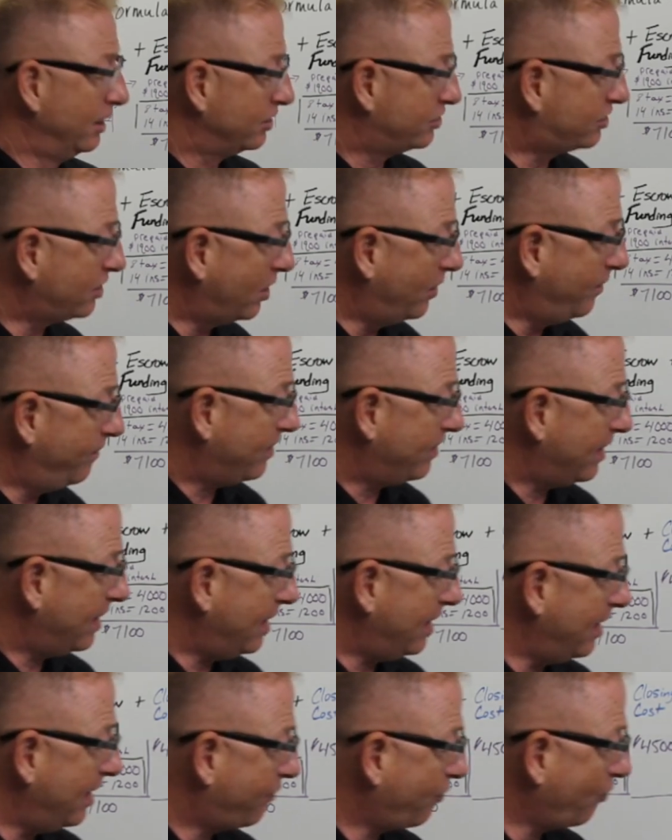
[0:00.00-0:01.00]
So
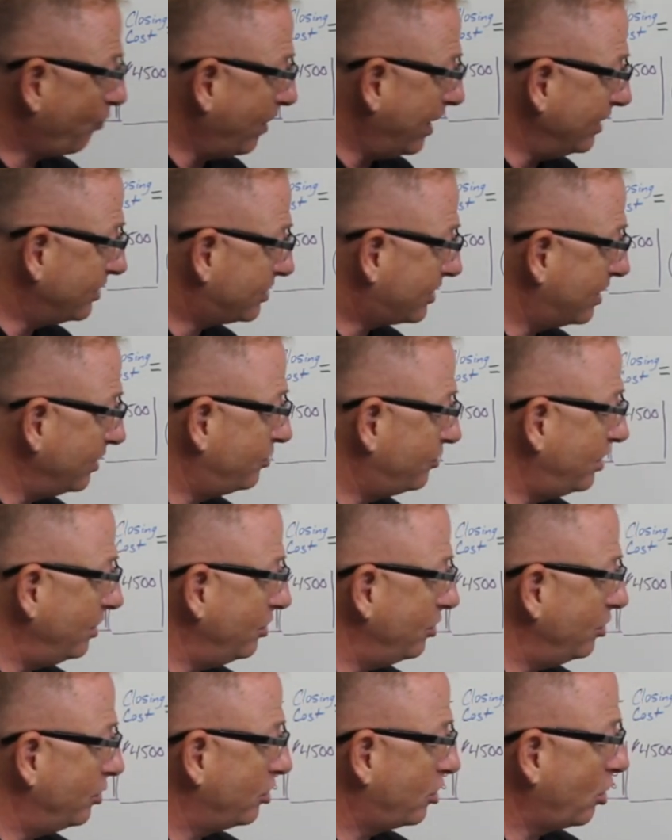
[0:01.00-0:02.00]
if rates
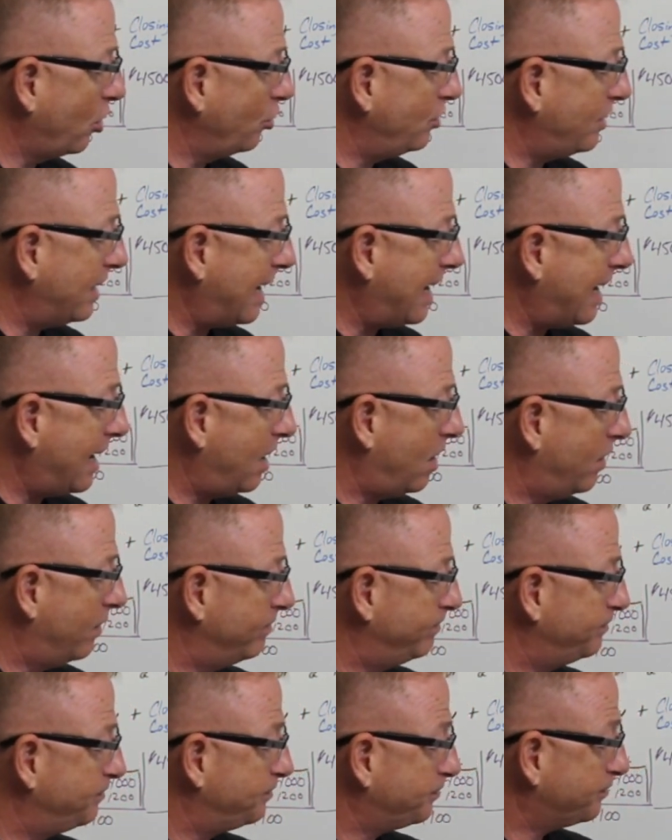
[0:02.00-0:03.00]
continue to go
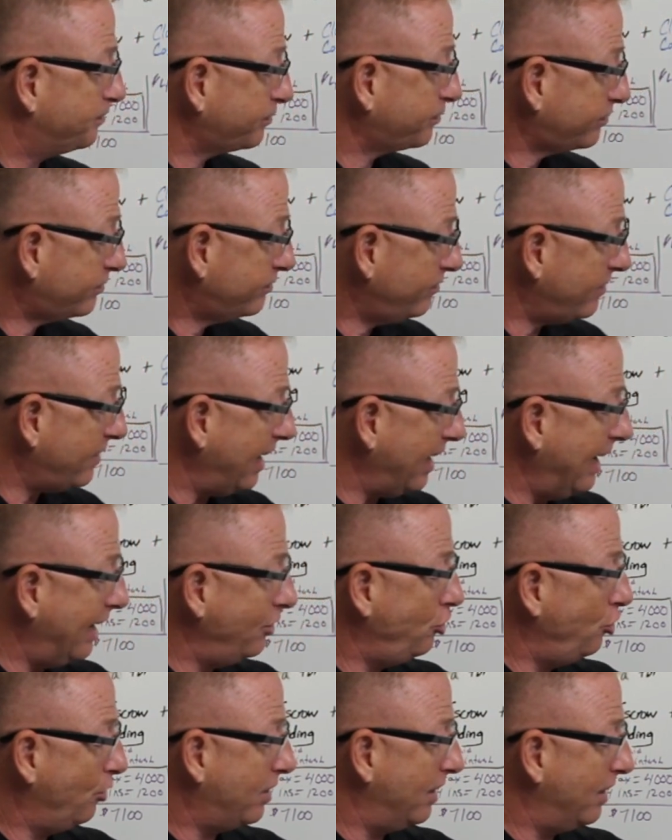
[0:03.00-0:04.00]
down
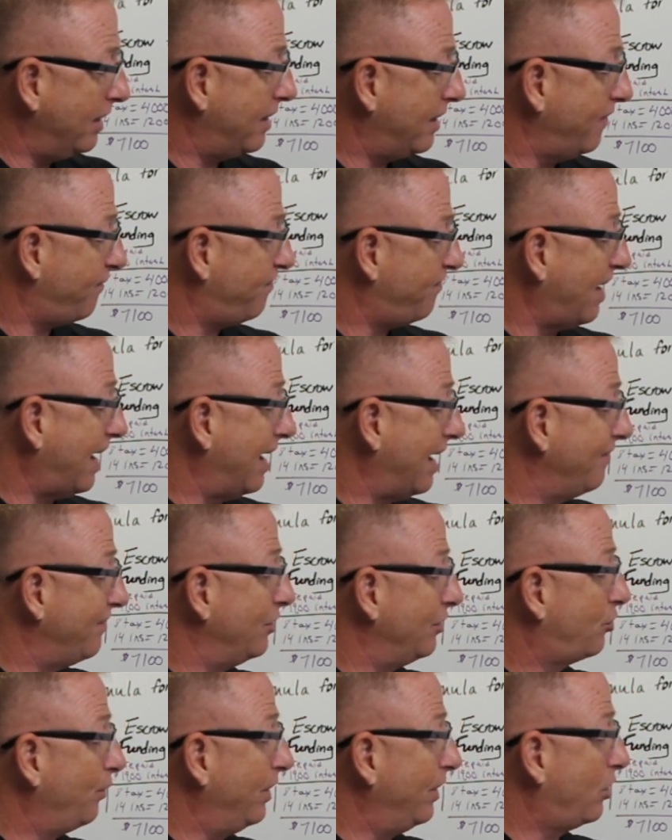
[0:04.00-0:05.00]
and you can get 5
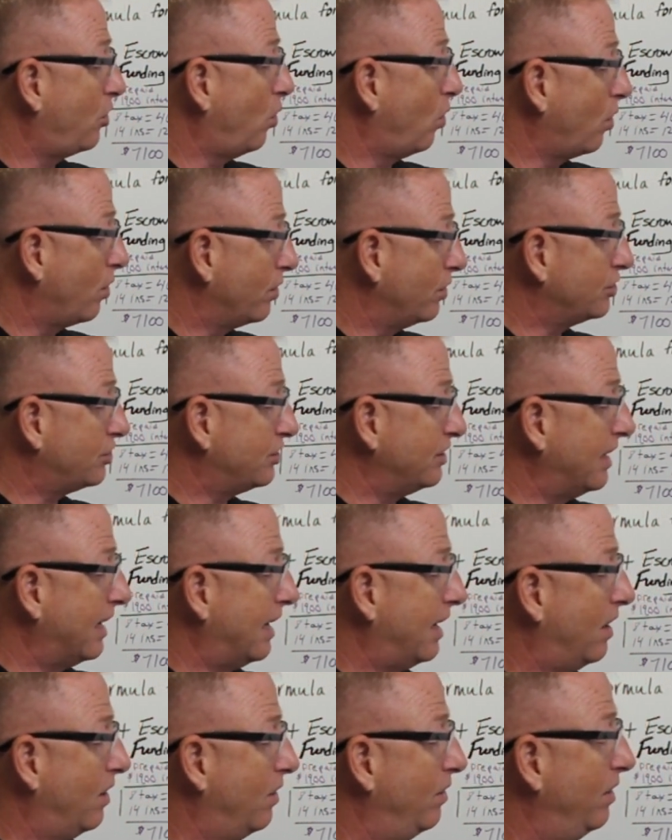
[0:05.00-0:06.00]
3/4
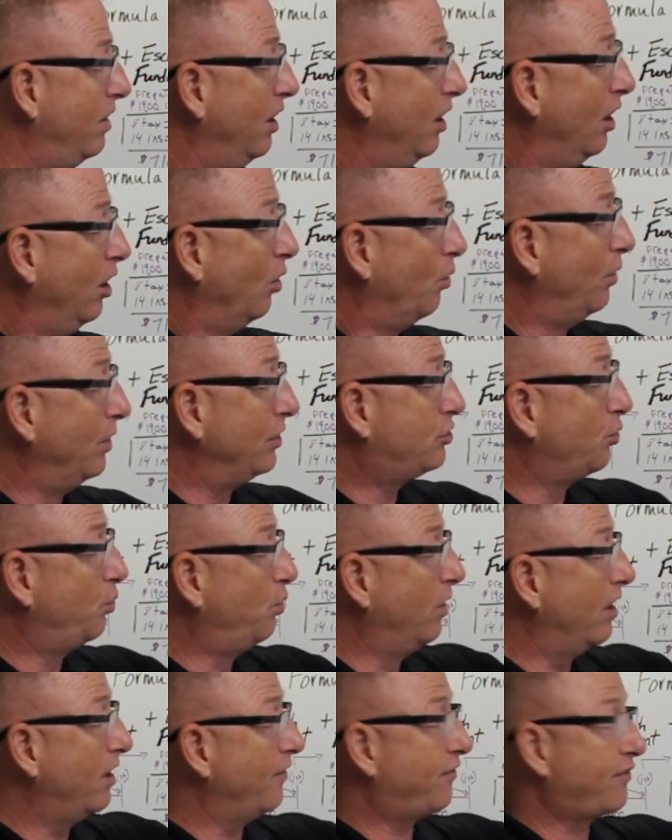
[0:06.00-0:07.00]
now, which
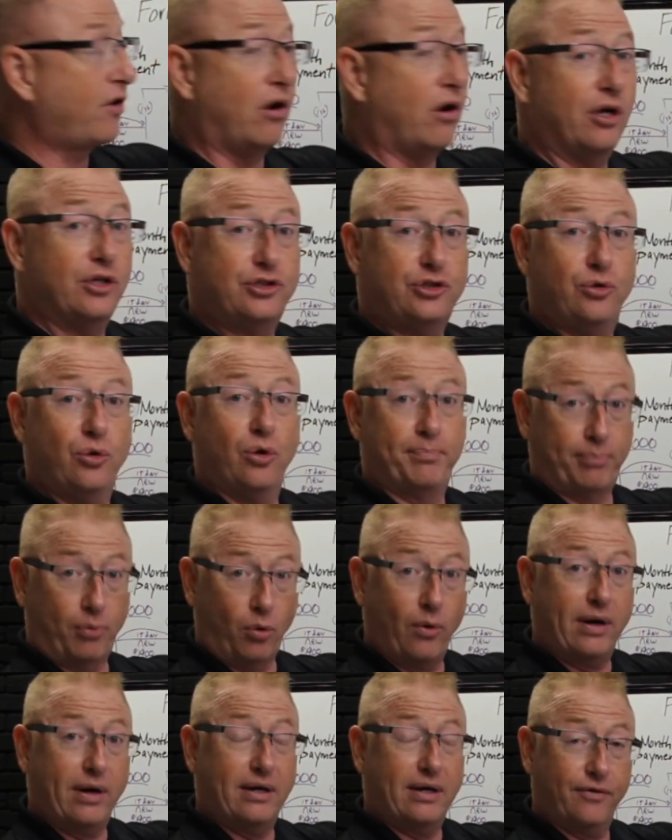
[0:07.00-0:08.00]
would have cost you a
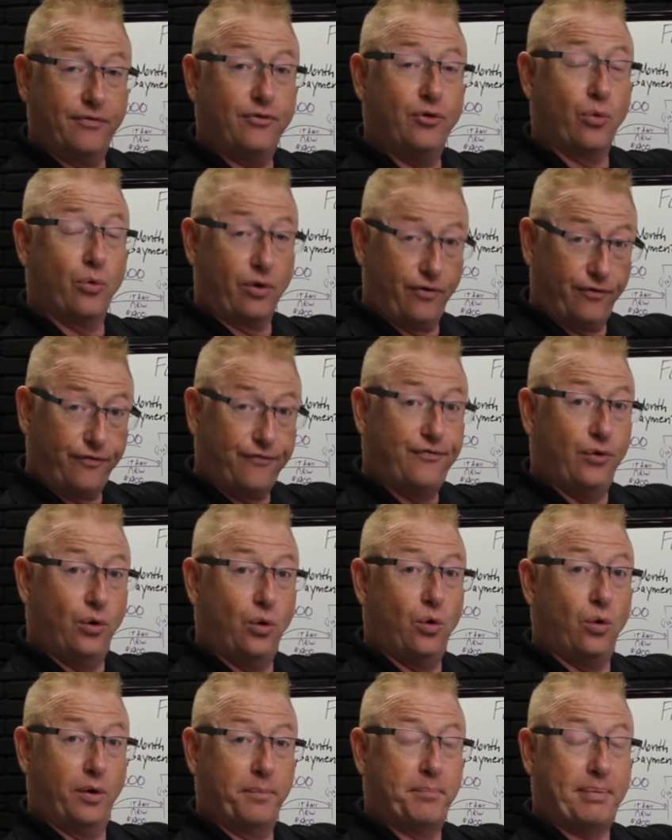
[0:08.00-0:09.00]
point if you were a
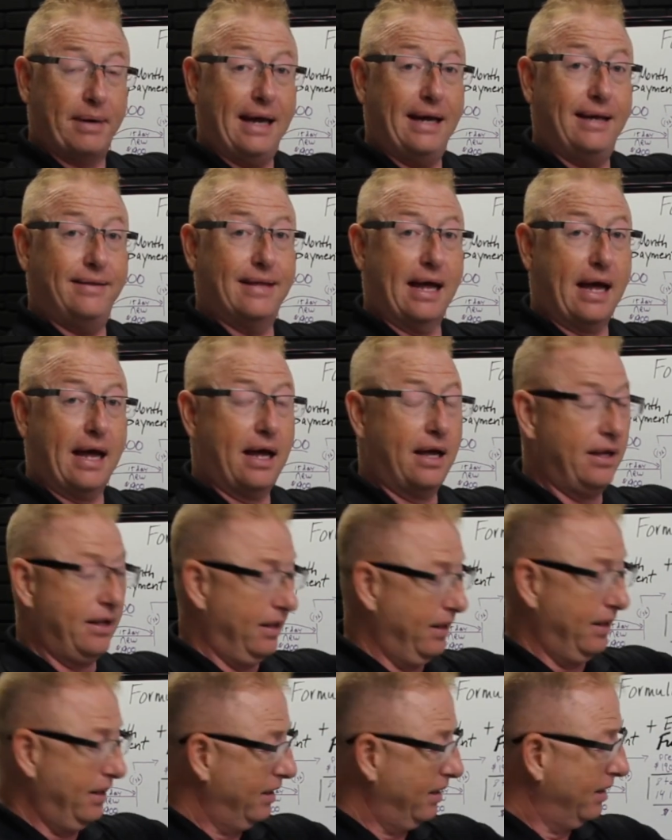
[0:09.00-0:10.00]
fool and paid that,
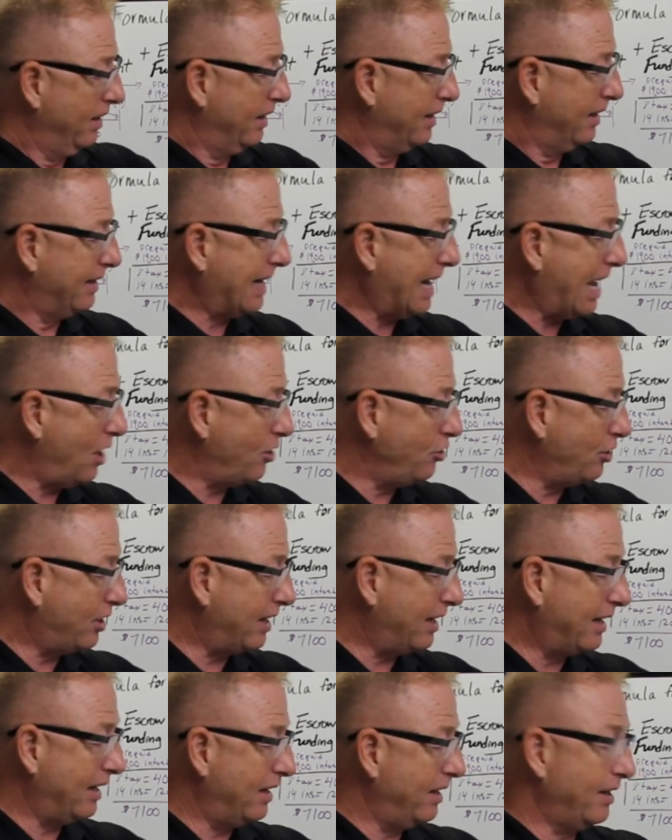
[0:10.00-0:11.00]
Now you
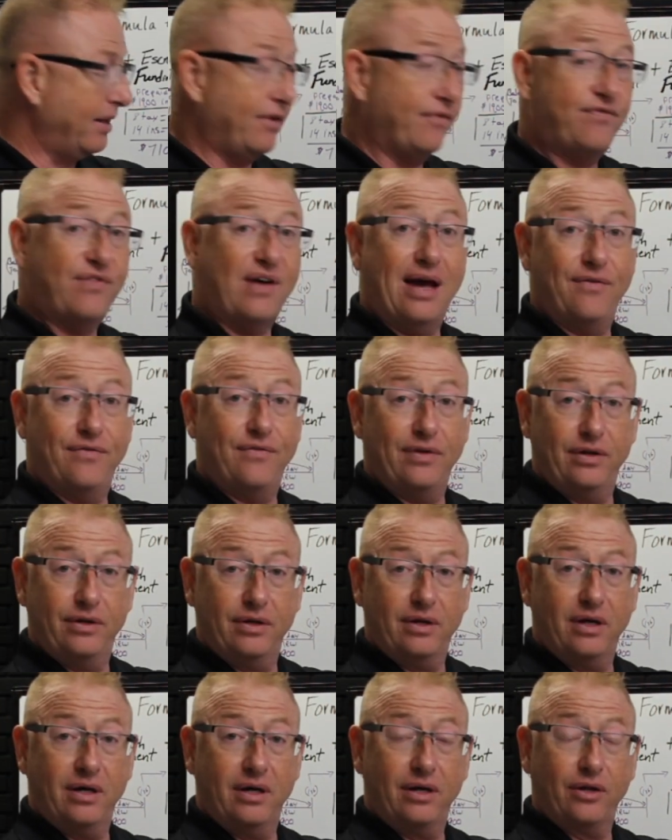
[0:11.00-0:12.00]
can get 5
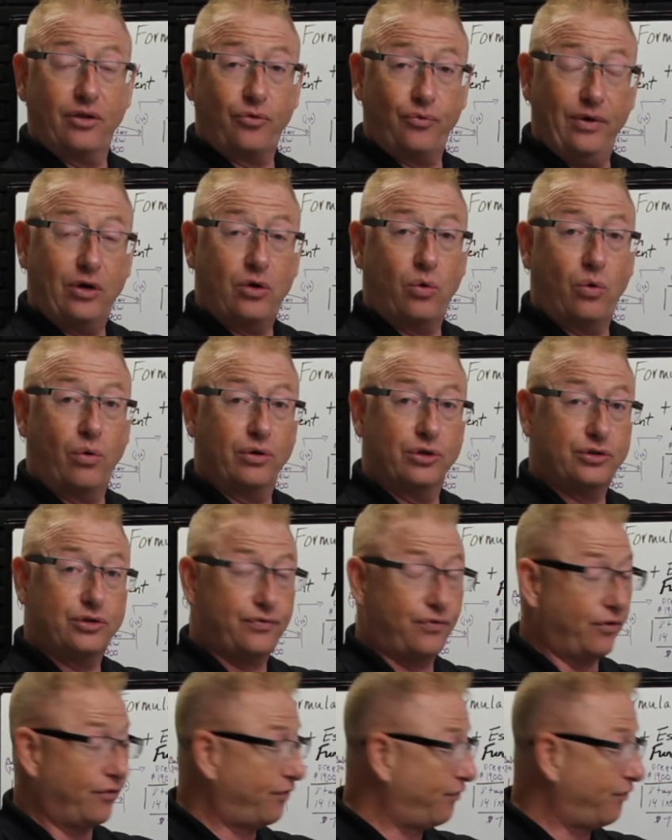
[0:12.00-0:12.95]
3/4 for